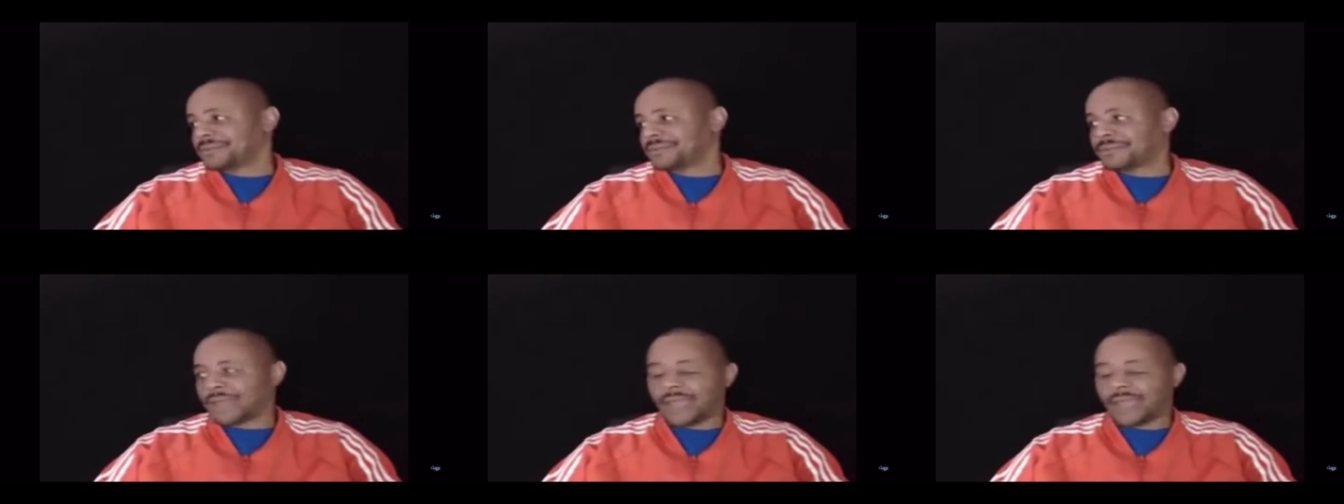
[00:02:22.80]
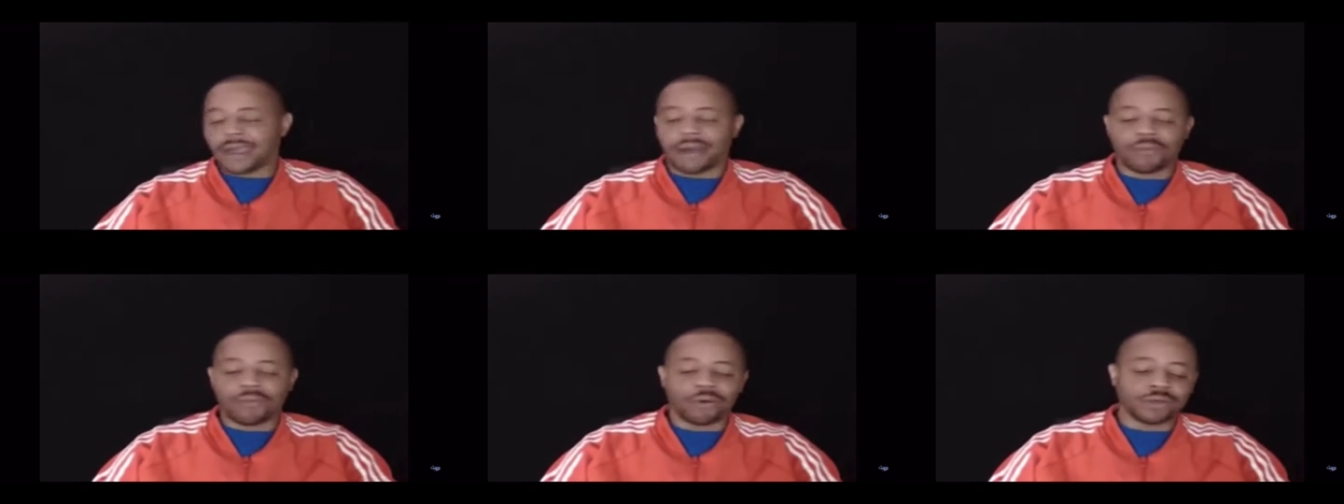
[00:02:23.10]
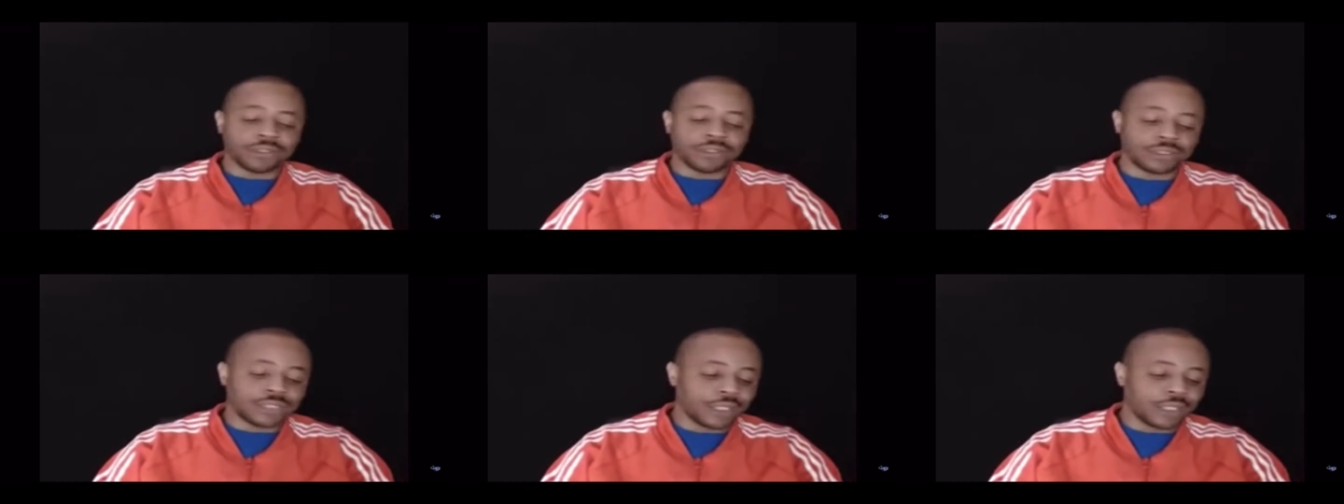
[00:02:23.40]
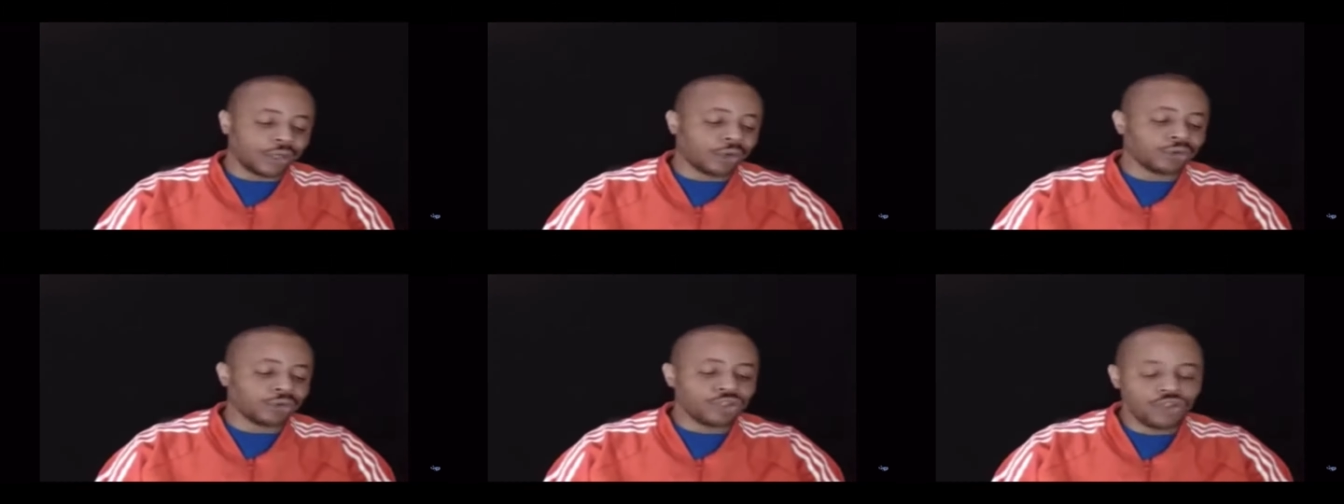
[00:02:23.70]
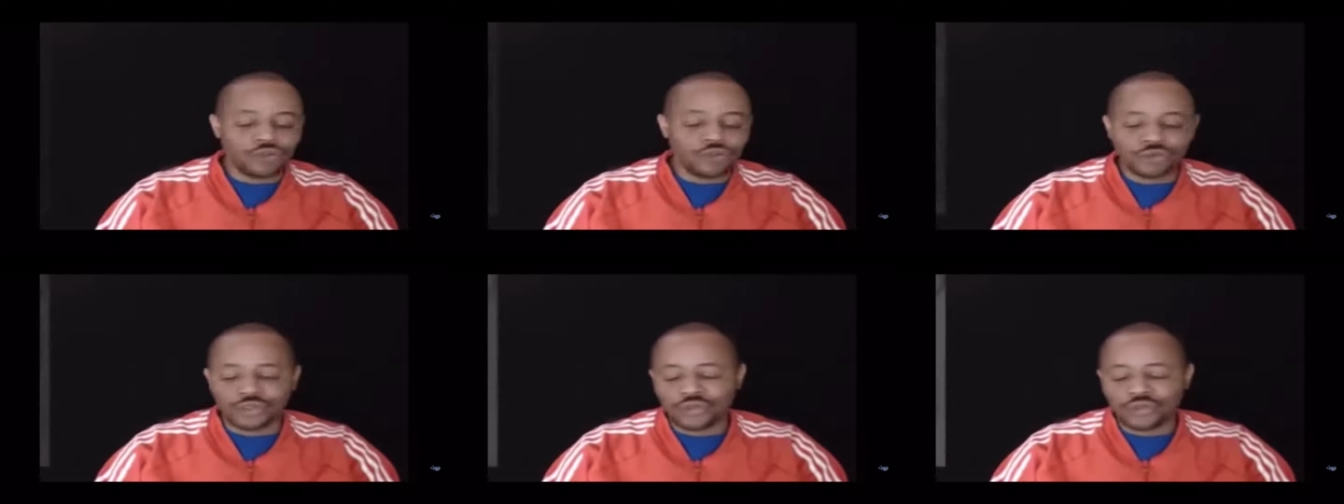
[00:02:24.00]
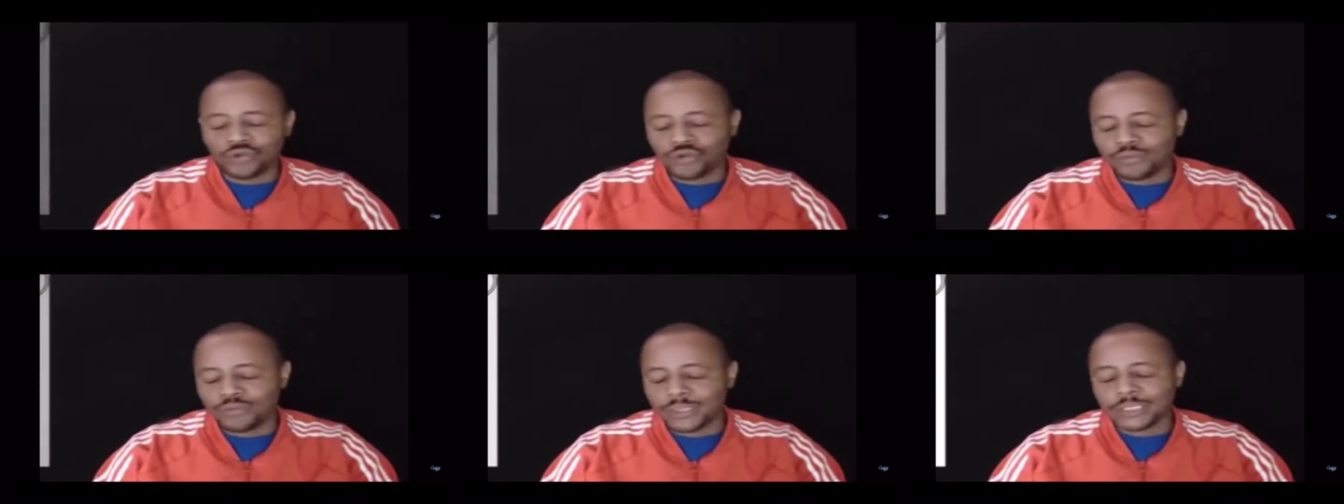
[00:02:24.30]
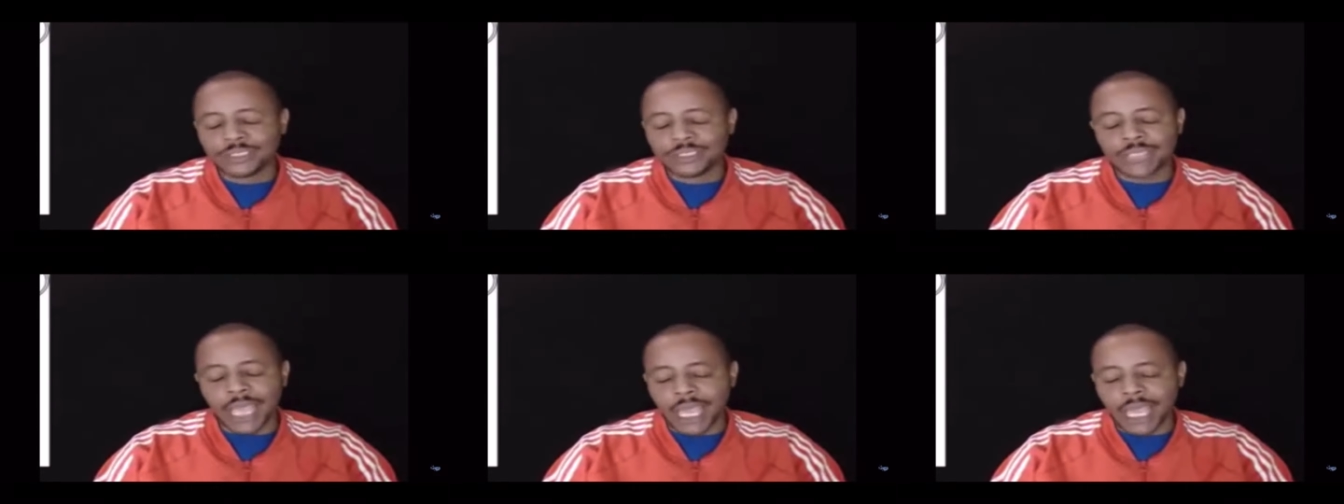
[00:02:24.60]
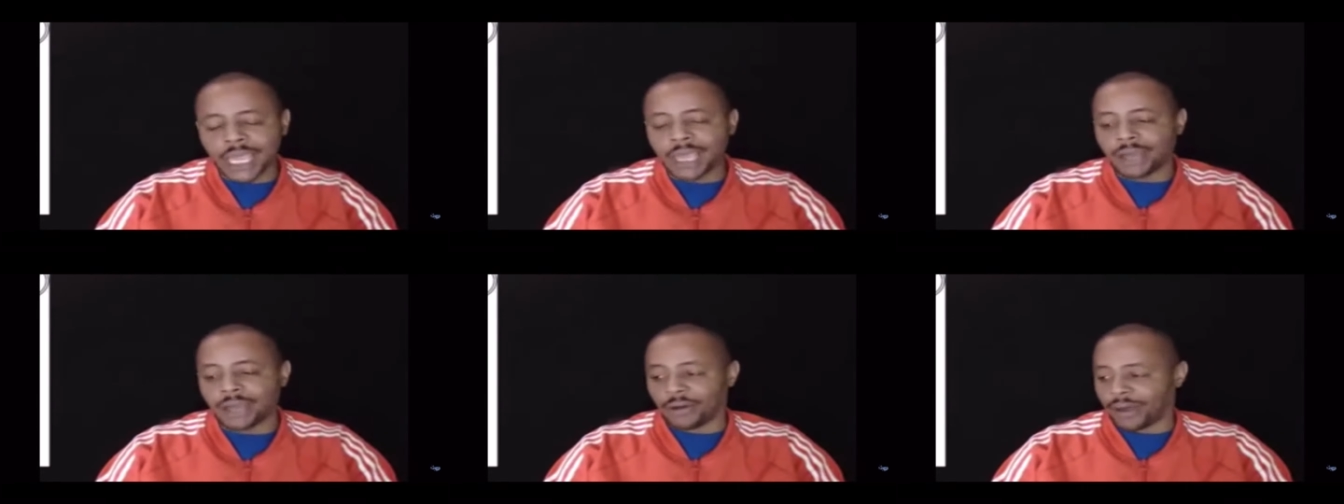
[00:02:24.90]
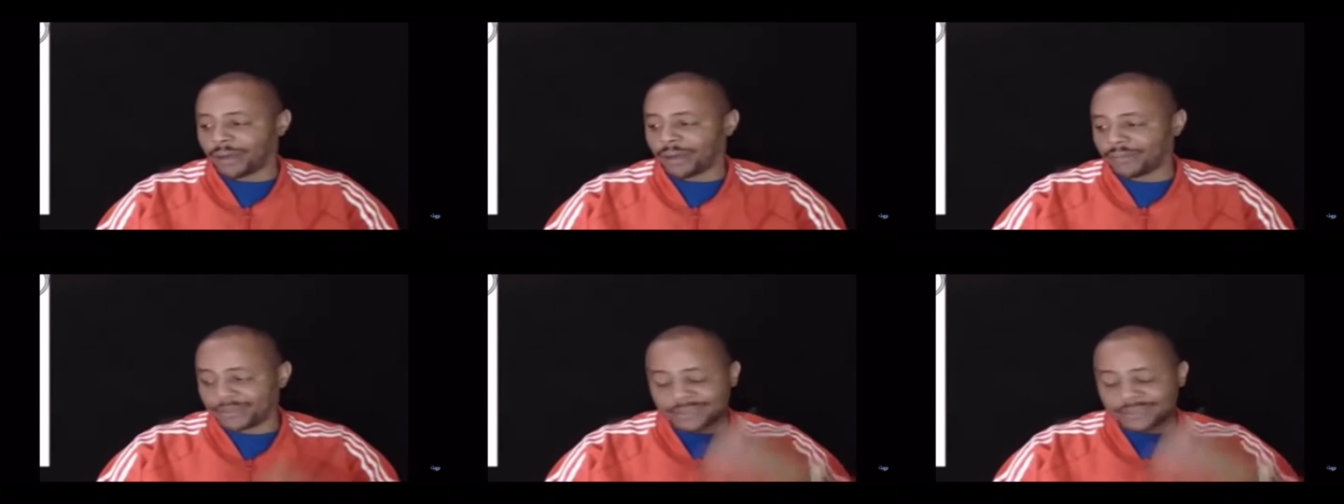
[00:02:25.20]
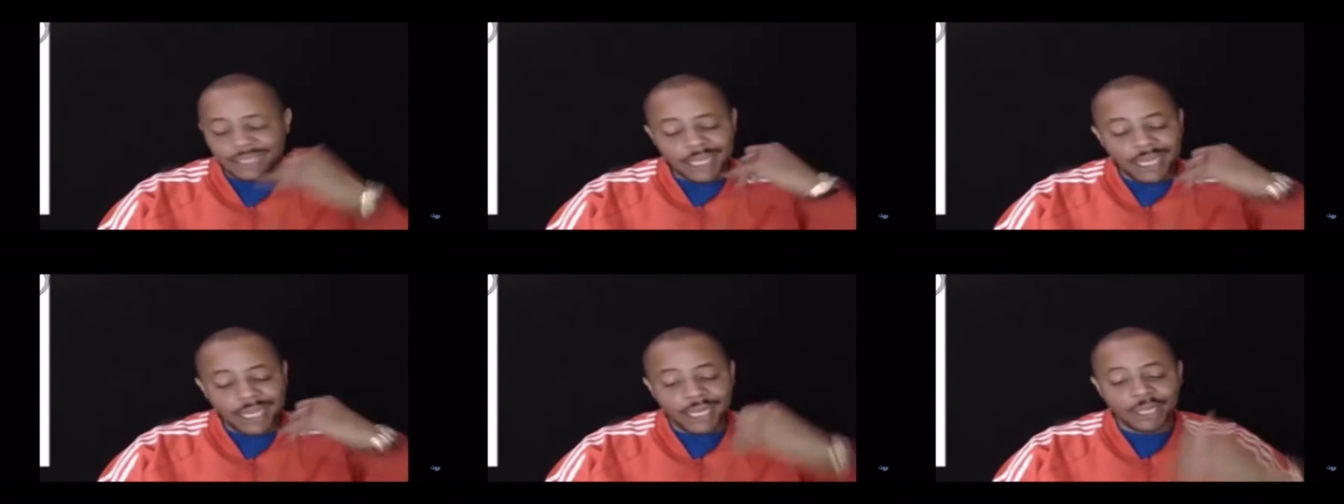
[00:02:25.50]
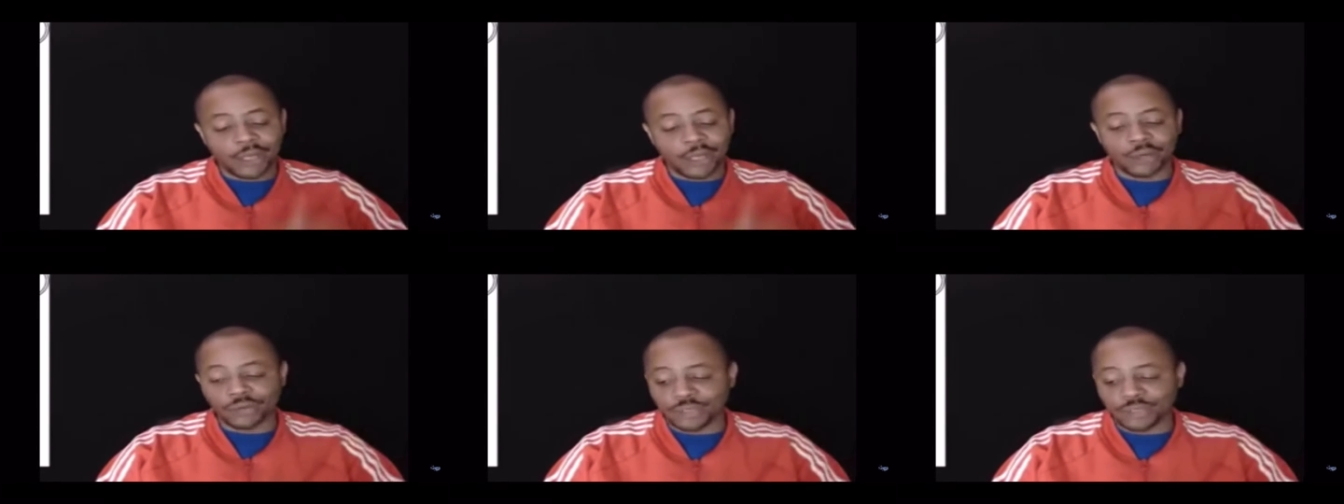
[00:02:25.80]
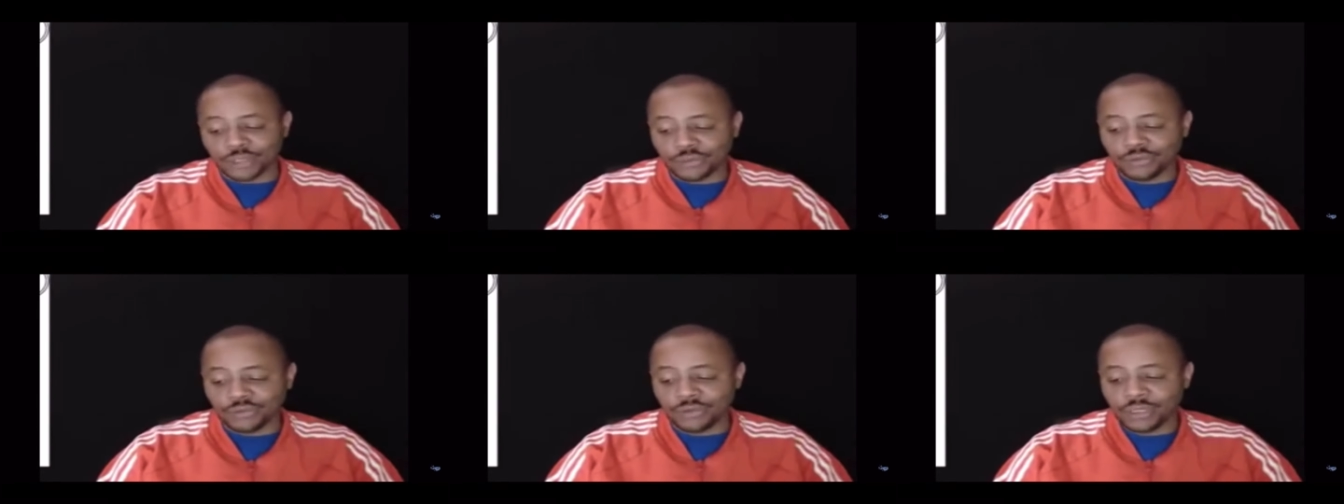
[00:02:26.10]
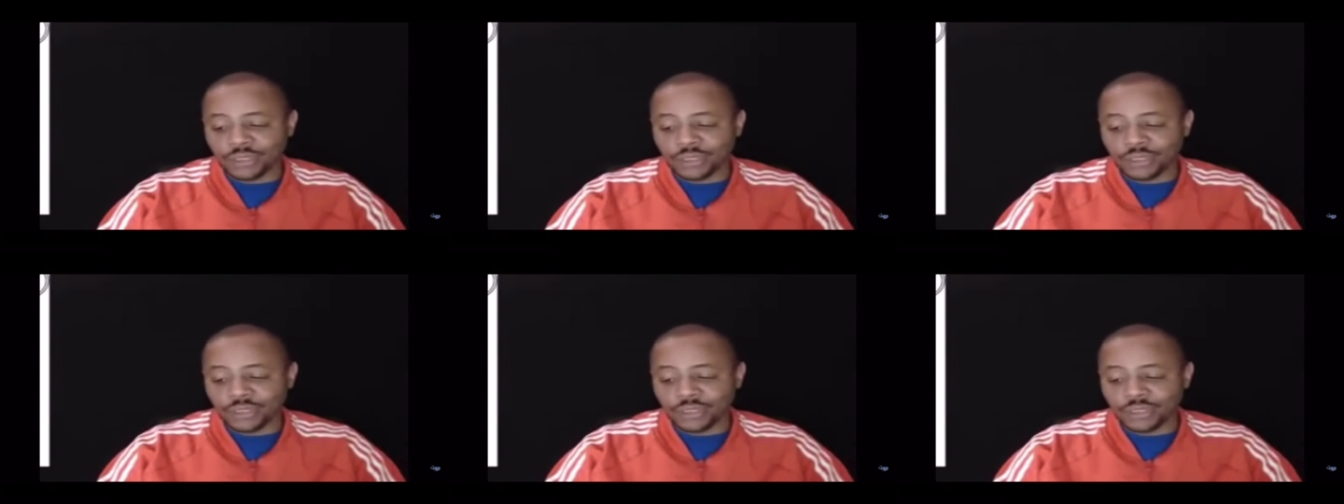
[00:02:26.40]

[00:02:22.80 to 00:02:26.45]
I want to sit on YouTube and tell. I'm going to tell on you.